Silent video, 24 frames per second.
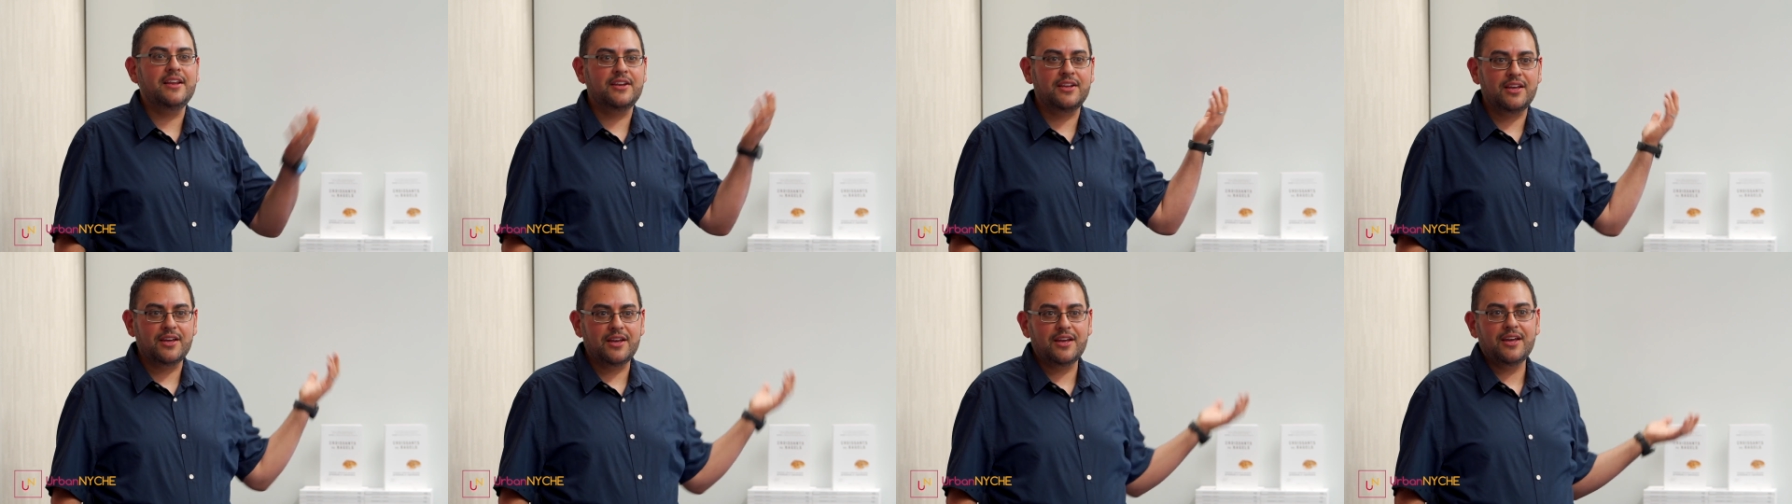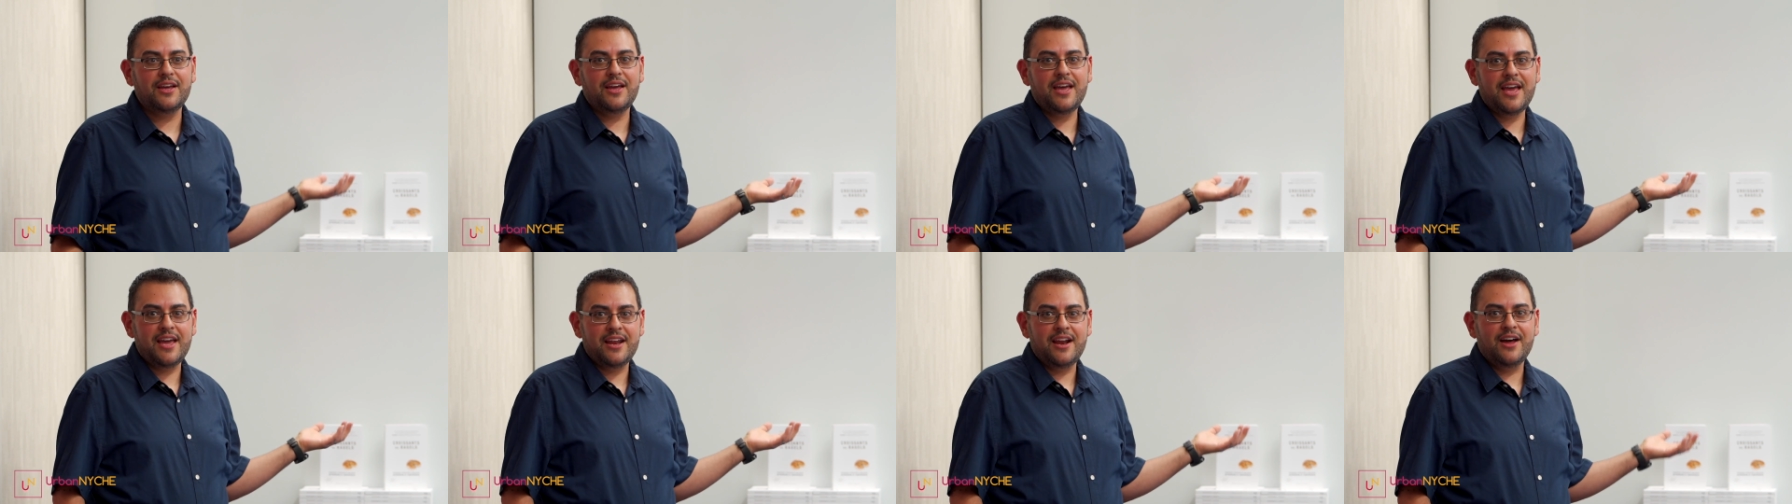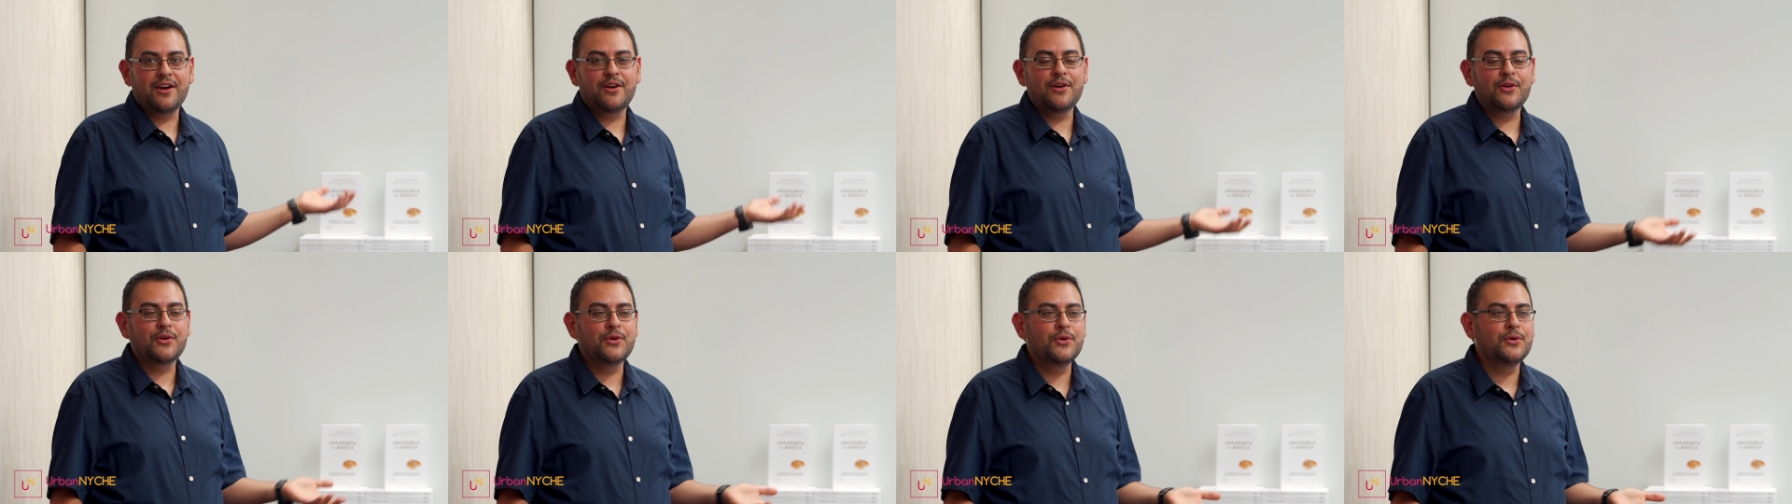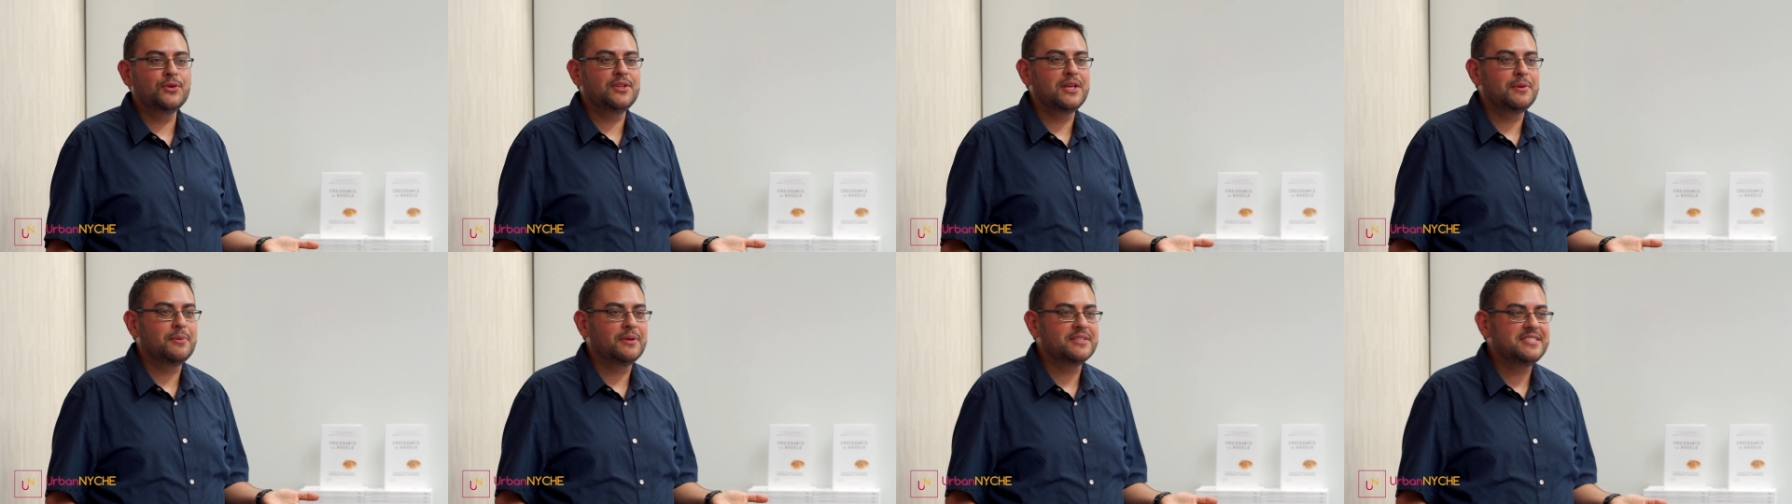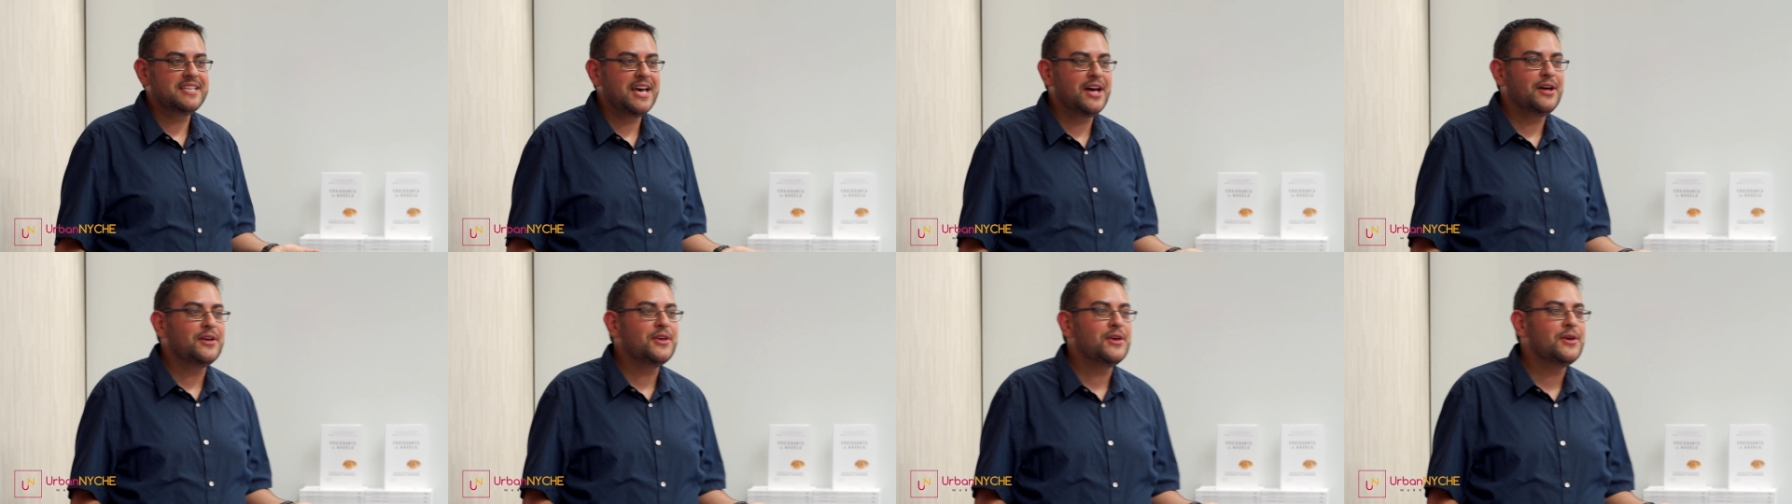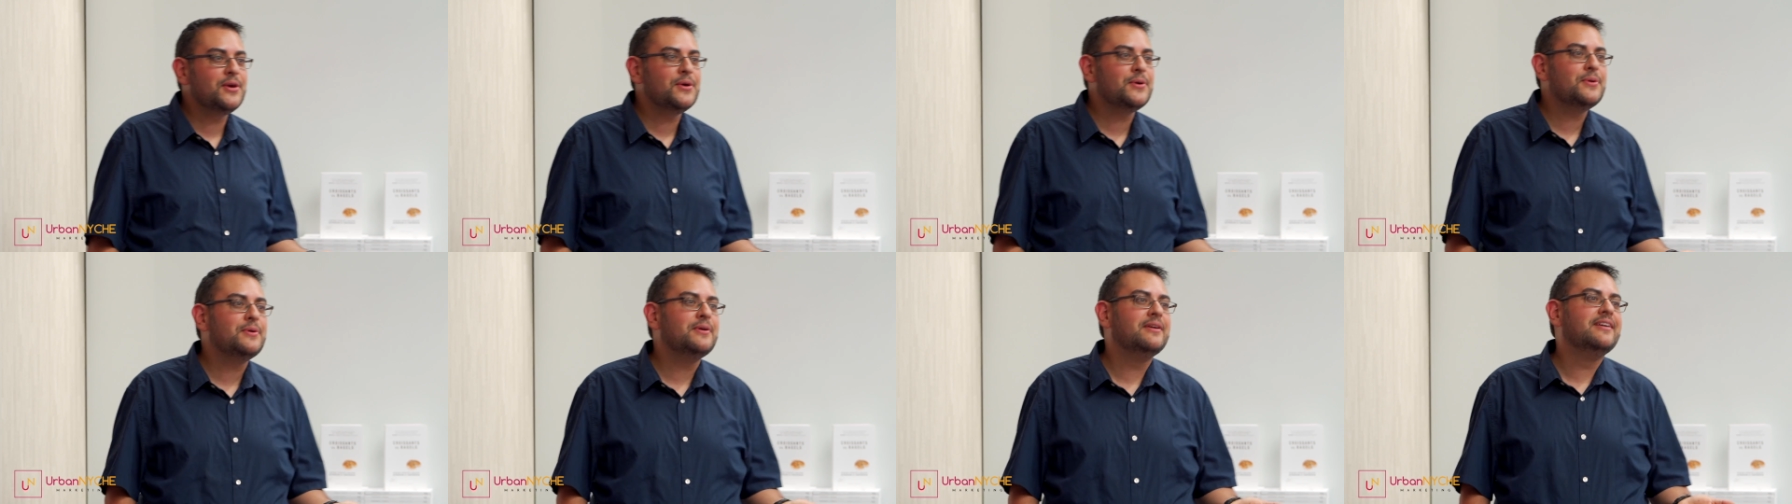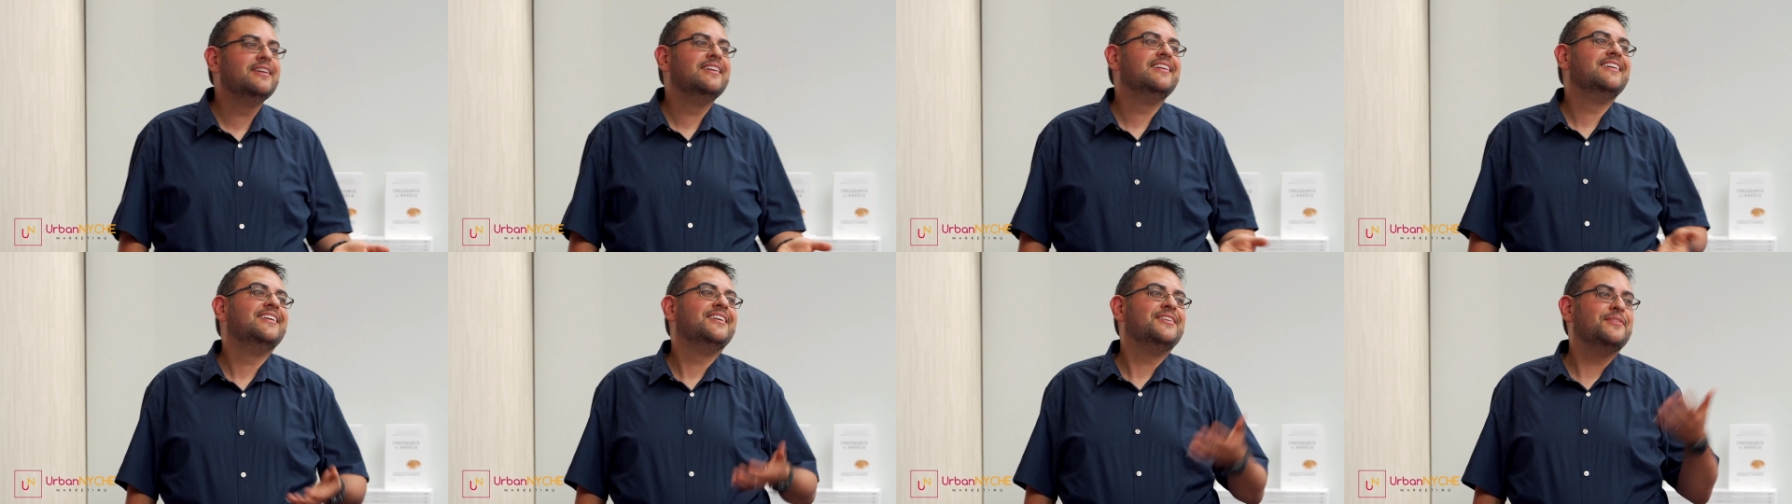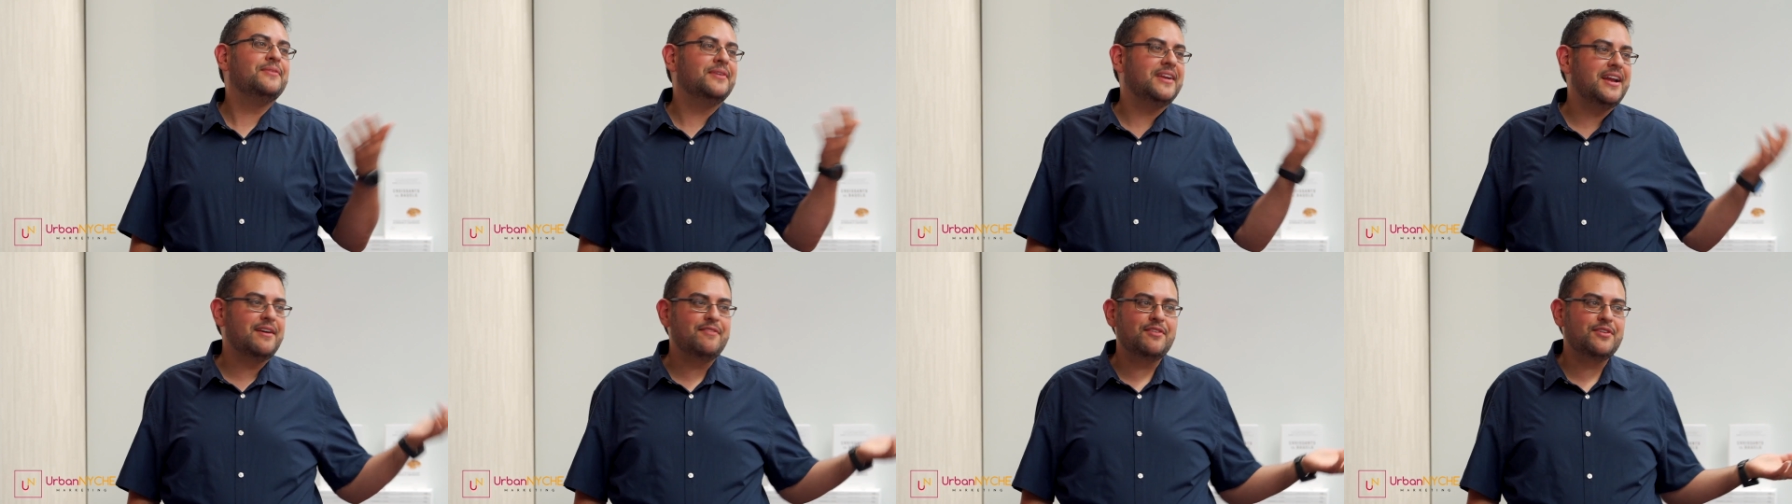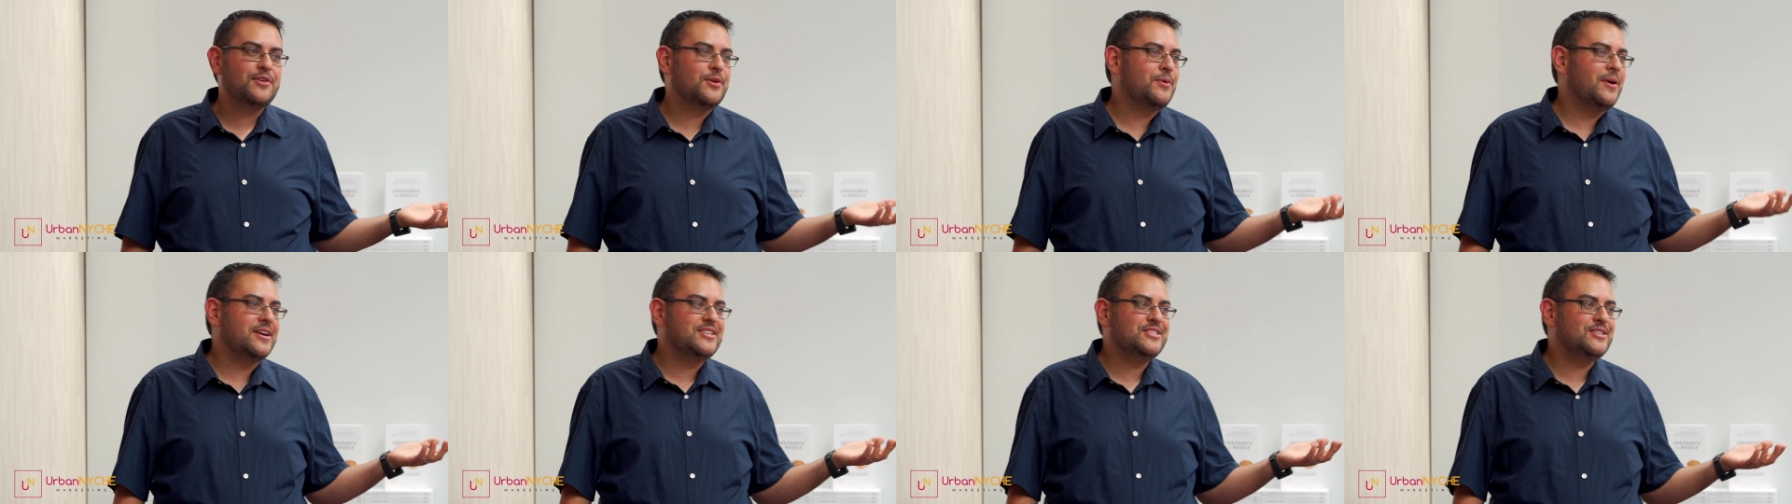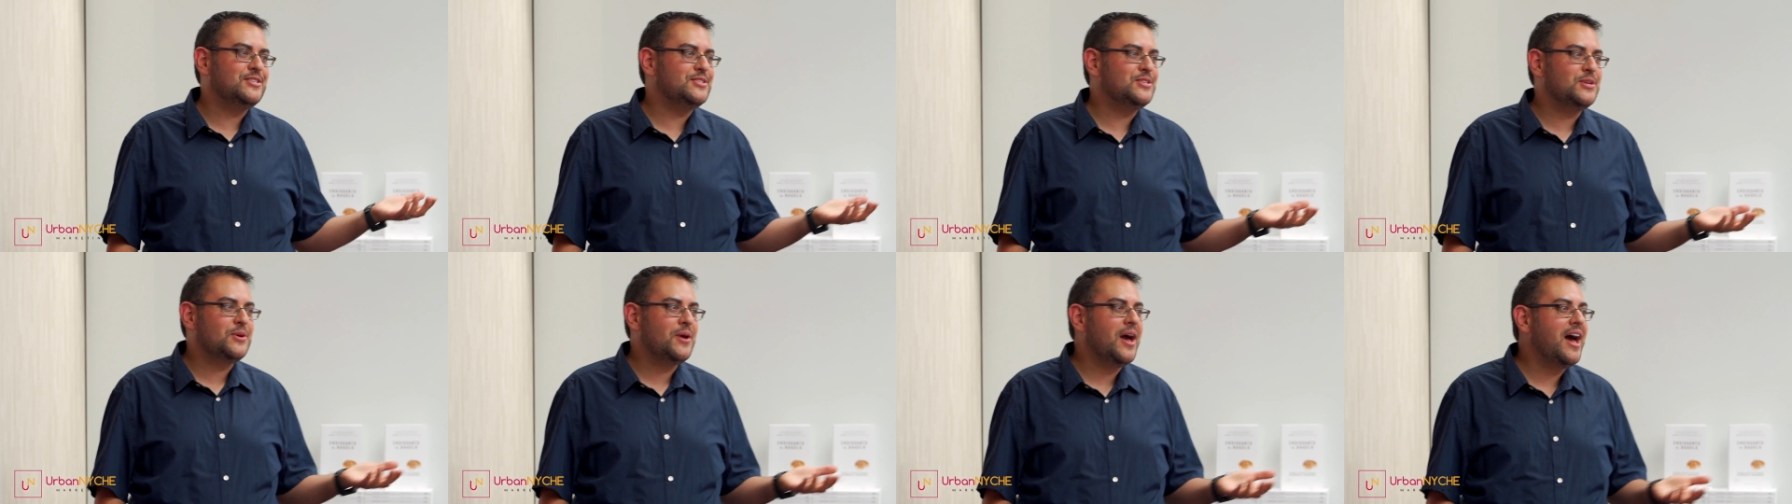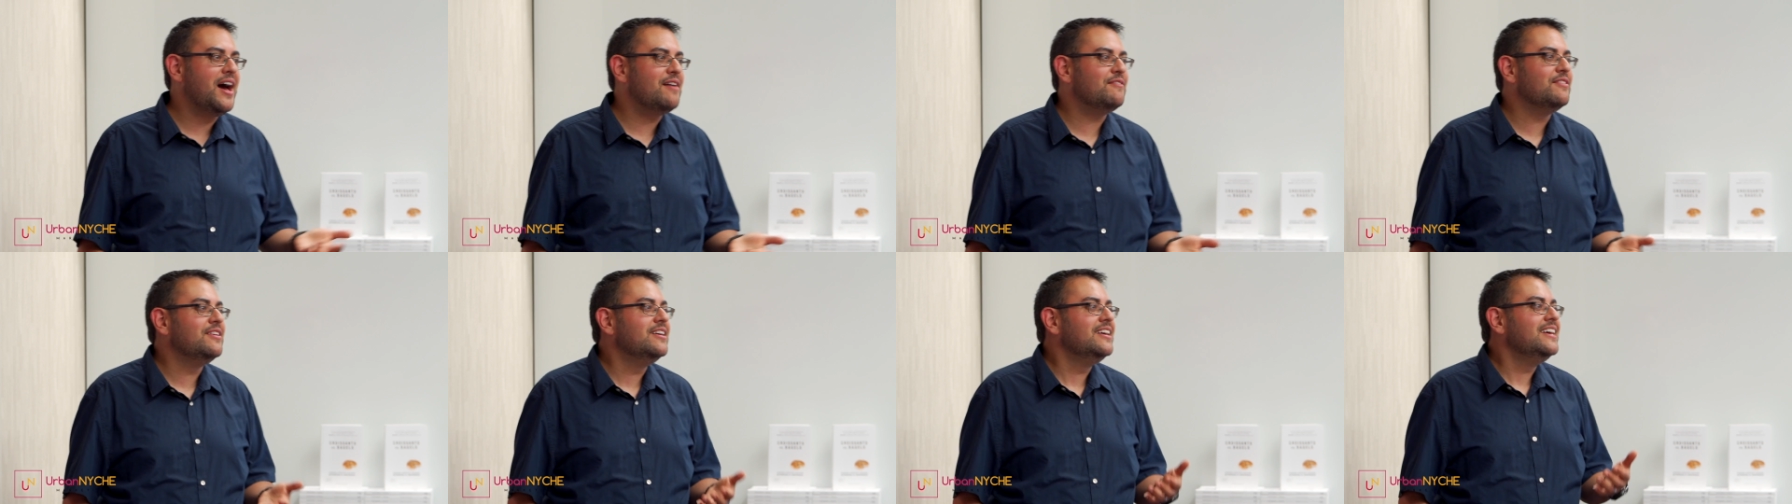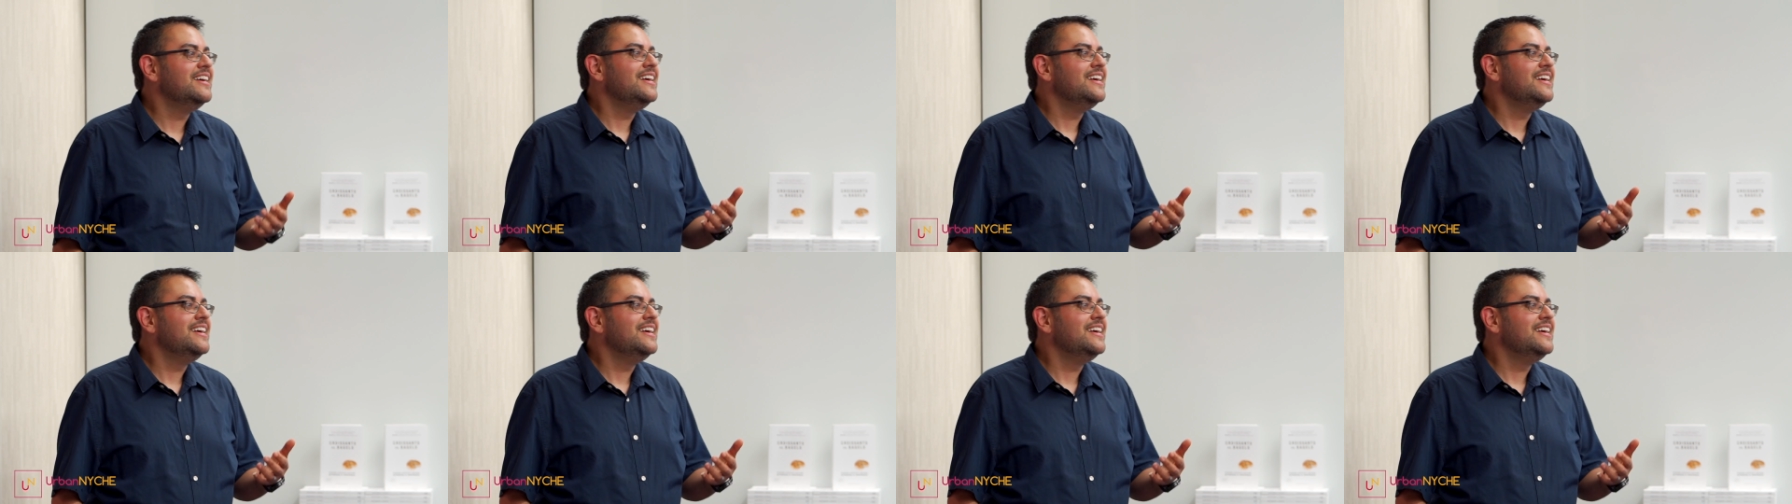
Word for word: and, and Google will tell you whatever questions you have.